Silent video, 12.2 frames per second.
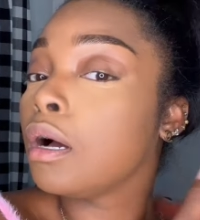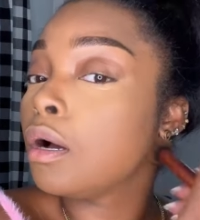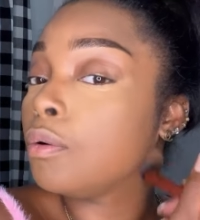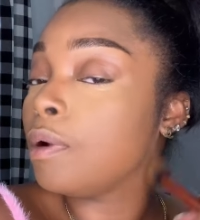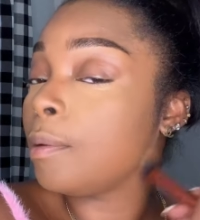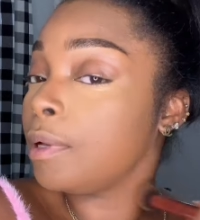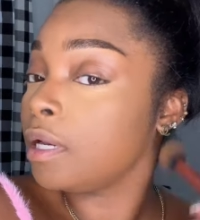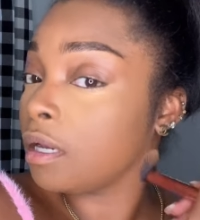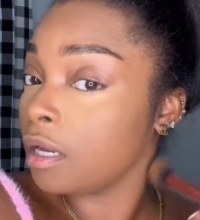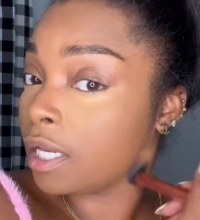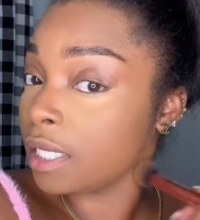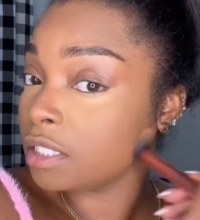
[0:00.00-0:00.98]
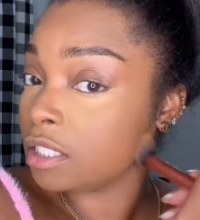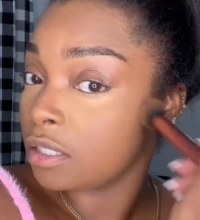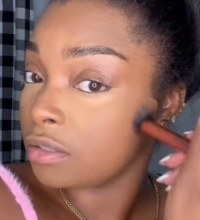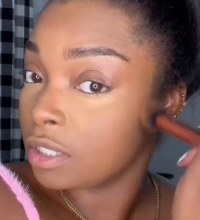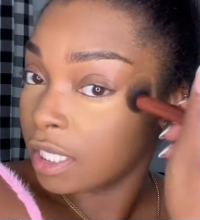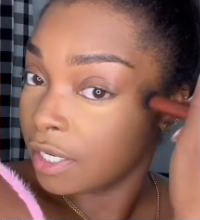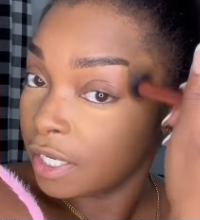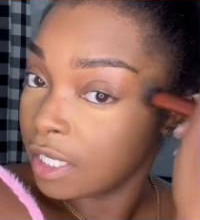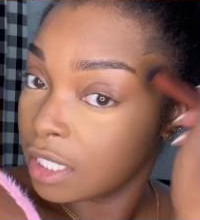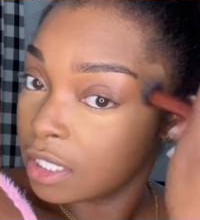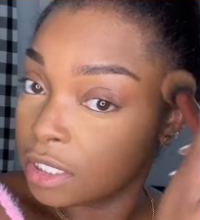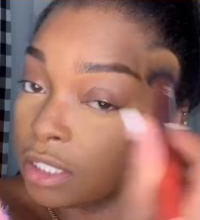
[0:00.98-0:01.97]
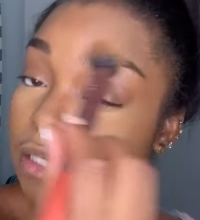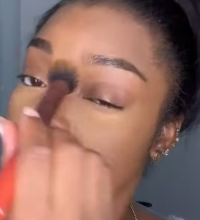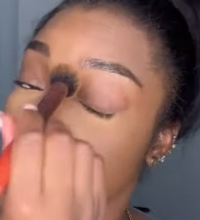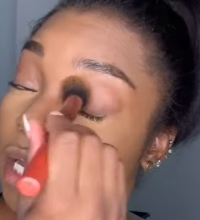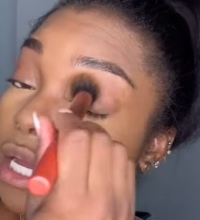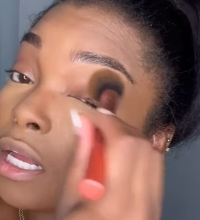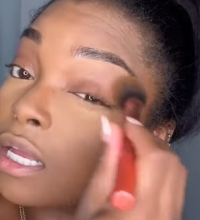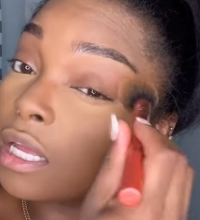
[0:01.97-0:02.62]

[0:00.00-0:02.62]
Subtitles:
rubbing against those areas. So yeah.